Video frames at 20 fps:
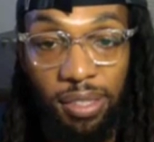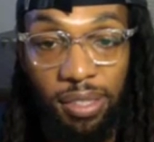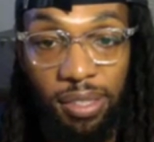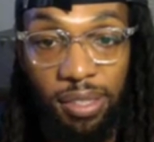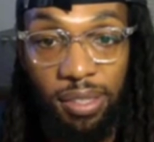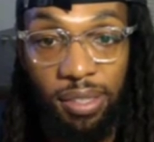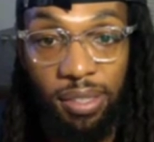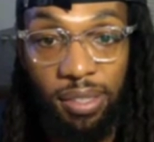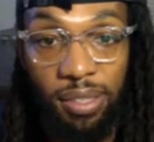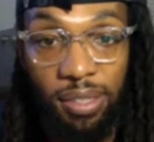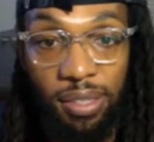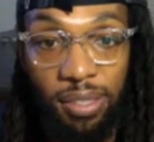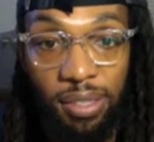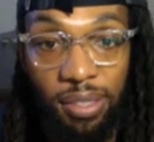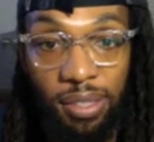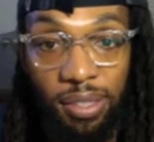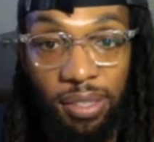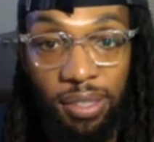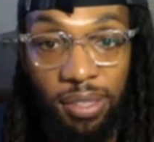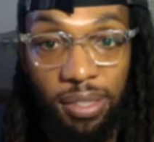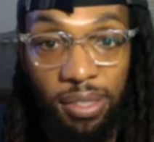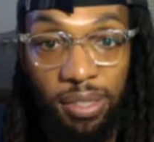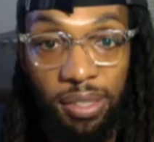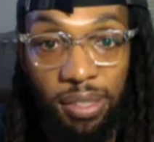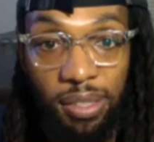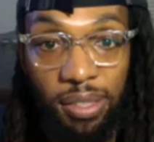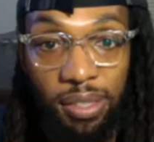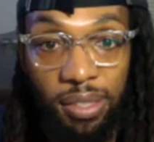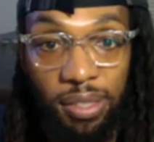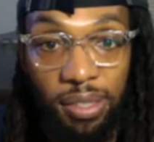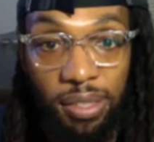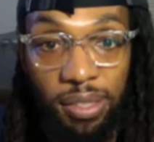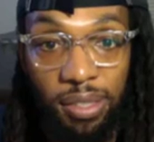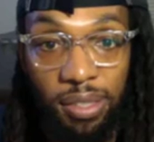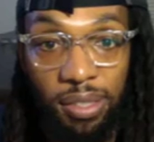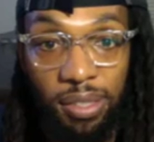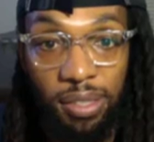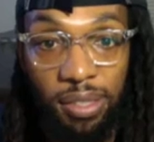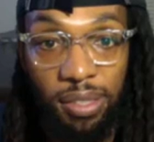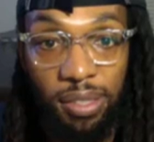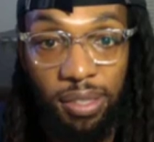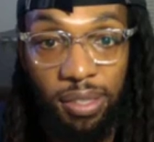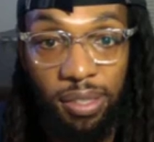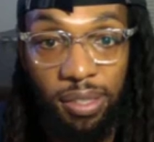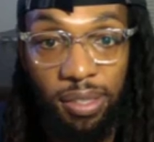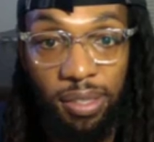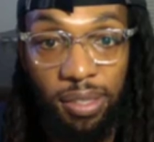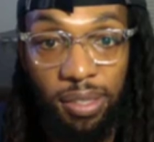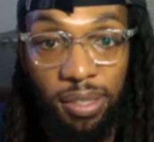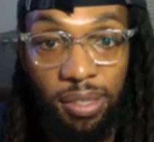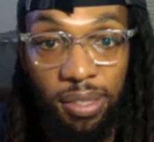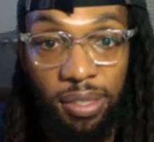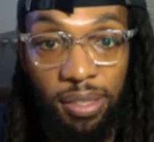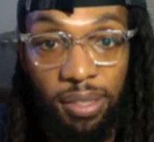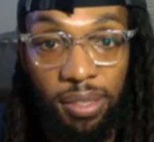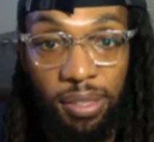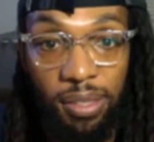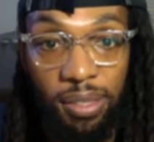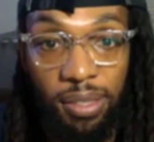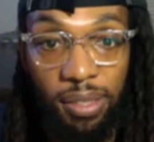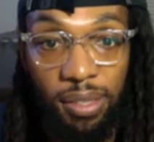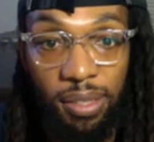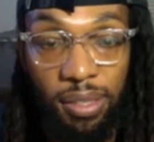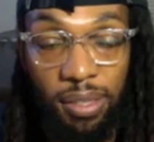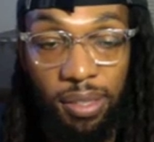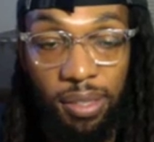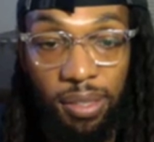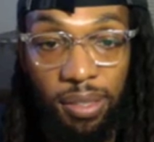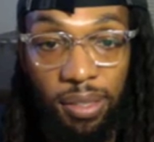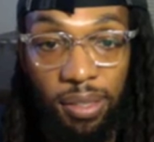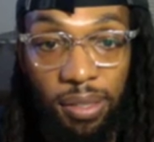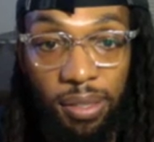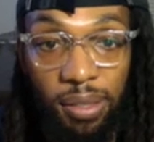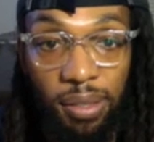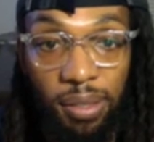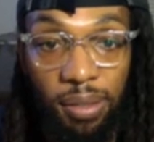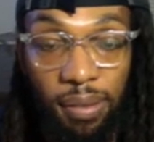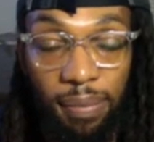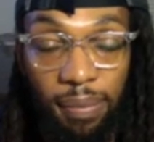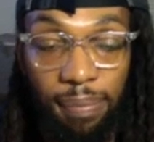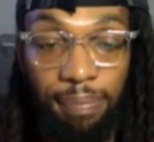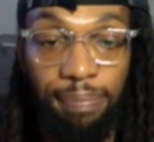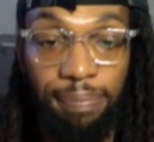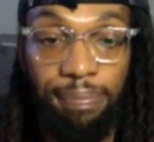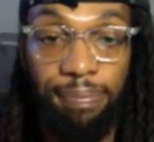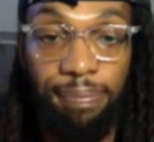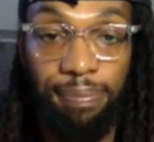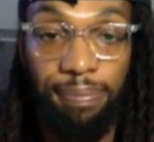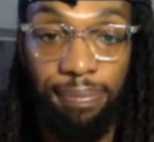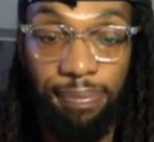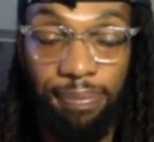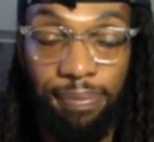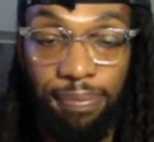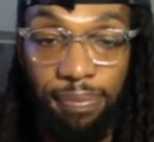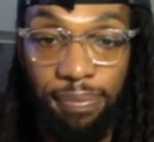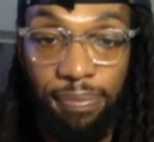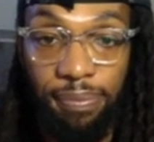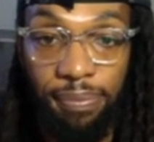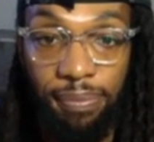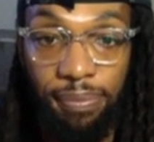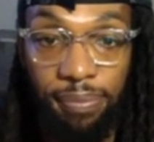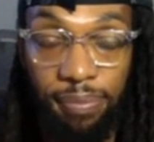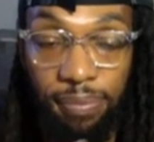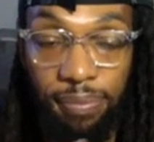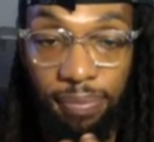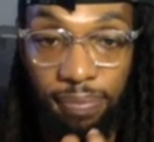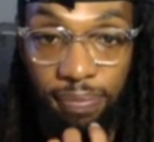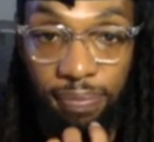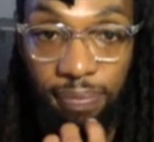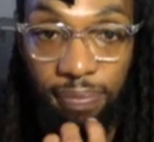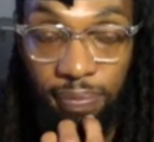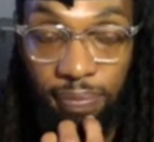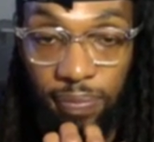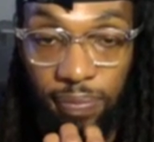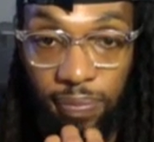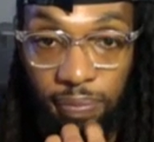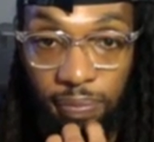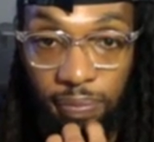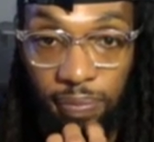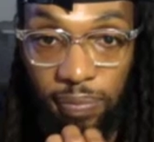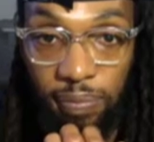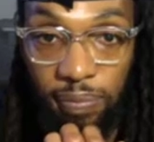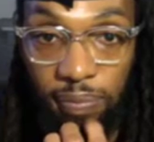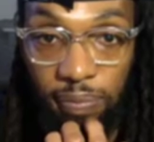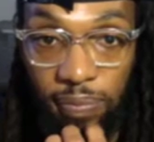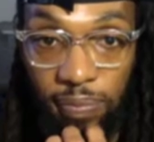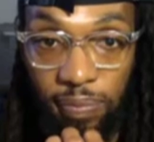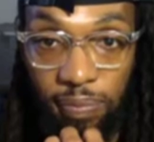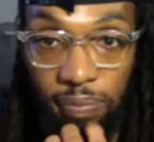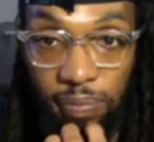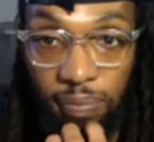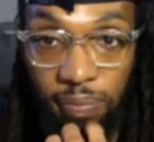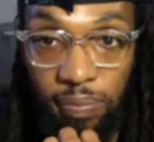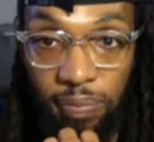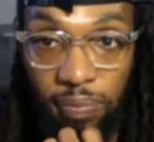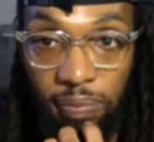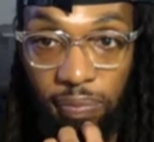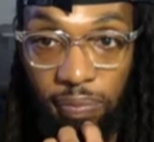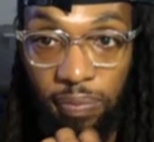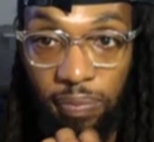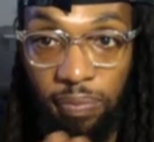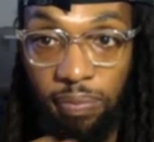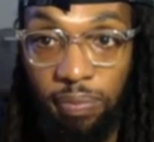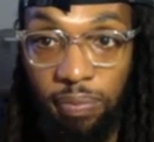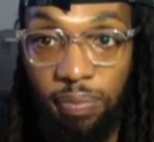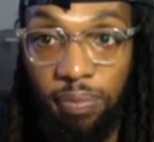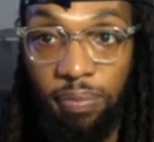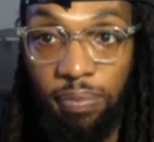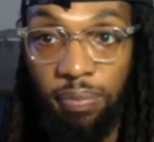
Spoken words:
(not speaking)